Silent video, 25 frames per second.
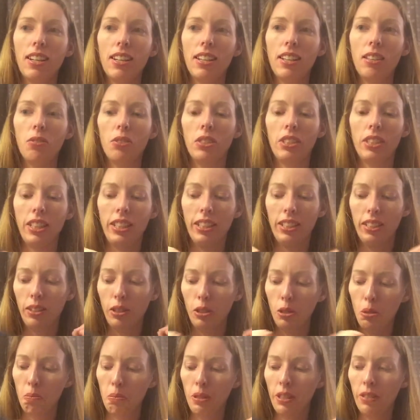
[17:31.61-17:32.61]
it was like a
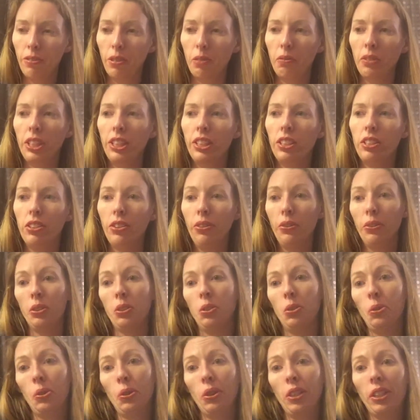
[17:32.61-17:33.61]
little bit from each little
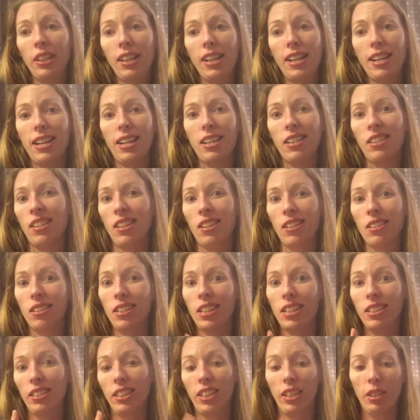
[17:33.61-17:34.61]
store and I thought you
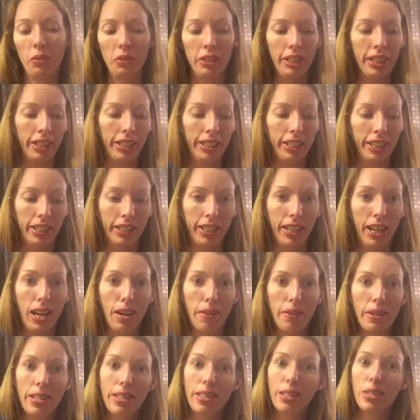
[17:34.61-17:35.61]
guys kind of would get a kick out of it.